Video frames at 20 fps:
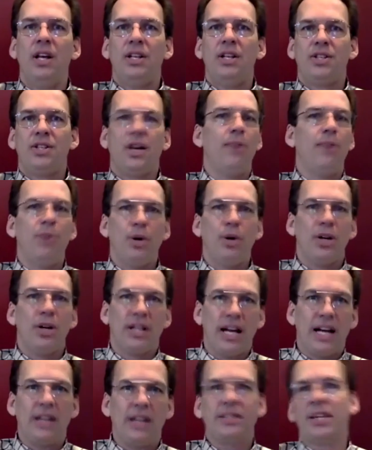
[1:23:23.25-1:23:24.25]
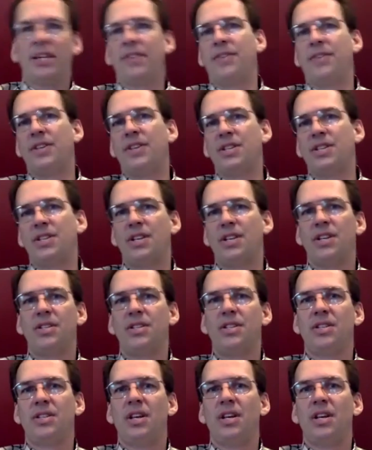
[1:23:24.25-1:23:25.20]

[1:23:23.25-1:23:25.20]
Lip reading: some who are Caltech physicists,